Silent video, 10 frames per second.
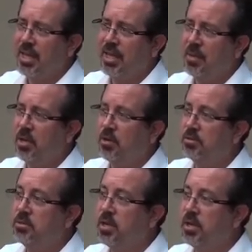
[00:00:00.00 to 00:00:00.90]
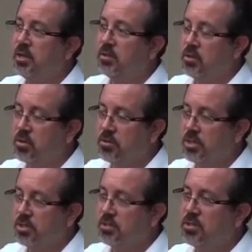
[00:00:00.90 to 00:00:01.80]
Anybody who's done it knows
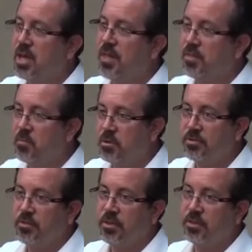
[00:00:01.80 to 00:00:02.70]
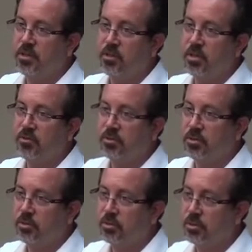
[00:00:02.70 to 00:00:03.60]
that it's not the most fun thing you'll ever
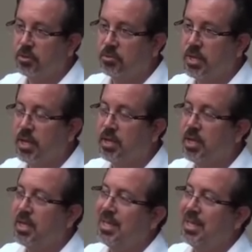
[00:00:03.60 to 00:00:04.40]
do, okay?